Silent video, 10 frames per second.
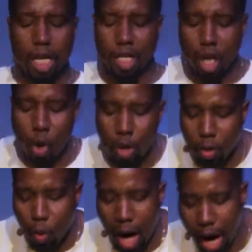
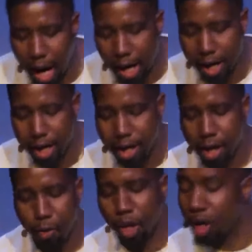knowing why
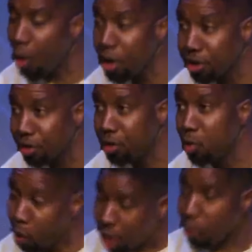we're going through
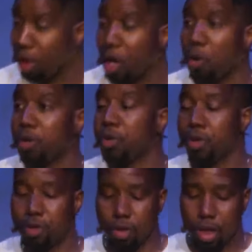what we're going
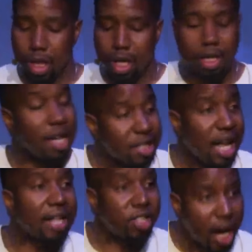through does
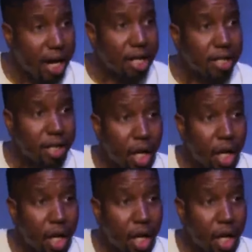not change